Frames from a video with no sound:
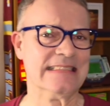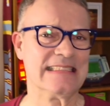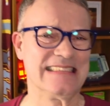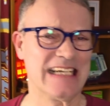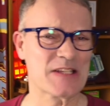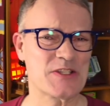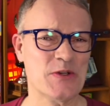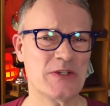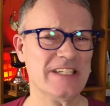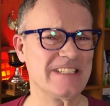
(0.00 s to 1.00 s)
Not so
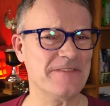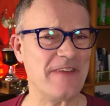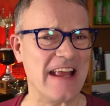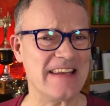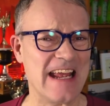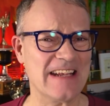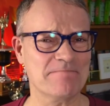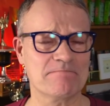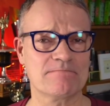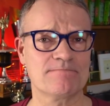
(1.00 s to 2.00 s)
good defending.
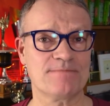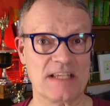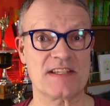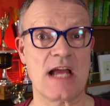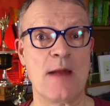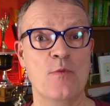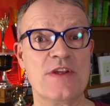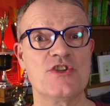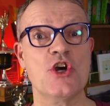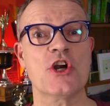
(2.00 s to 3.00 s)
This time we
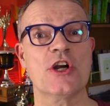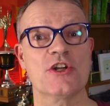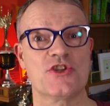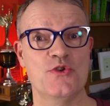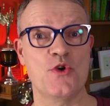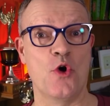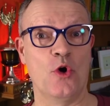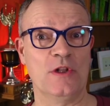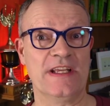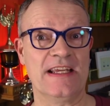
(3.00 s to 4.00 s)
took a
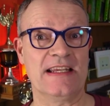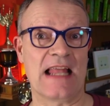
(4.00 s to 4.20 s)
two-goal lead.